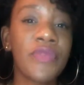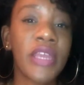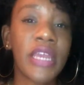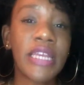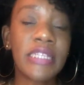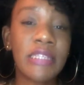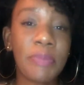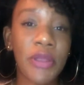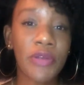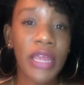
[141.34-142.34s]
his
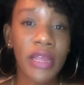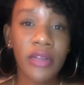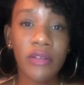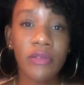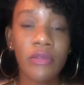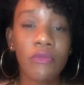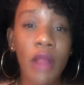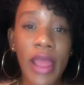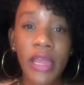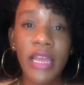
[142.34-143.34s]
spirit,
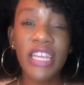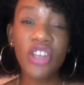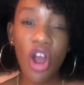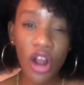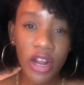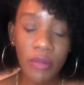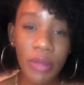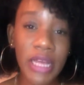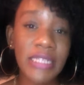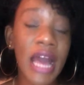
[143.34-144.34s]
right, his heart,
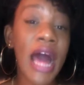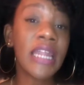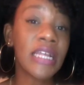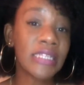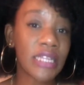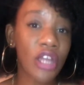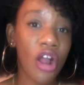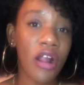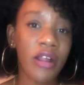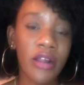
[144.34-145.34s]
because God looks at the
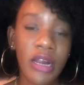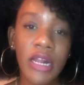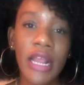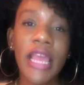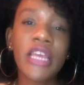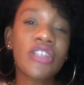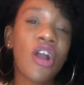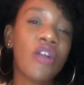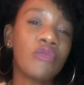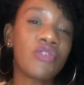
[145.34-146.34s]
heart, his
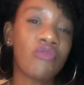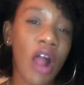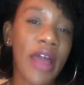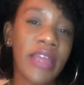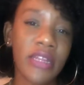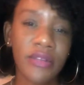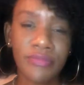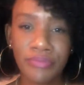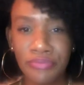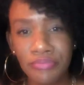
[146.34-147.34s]
heart was rotten.
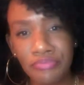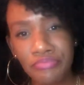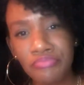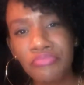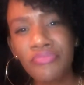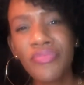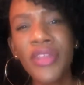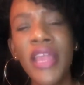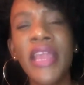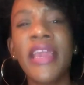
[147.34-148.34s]

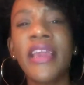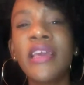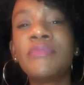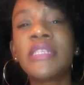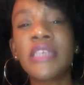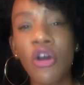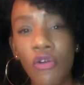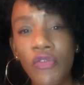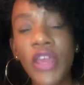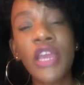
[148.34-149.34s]
He
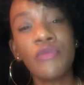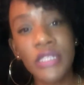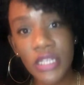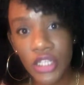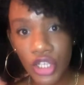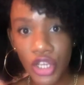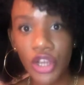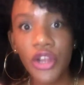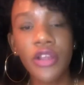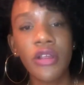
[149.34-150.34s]
himself, he was insecure.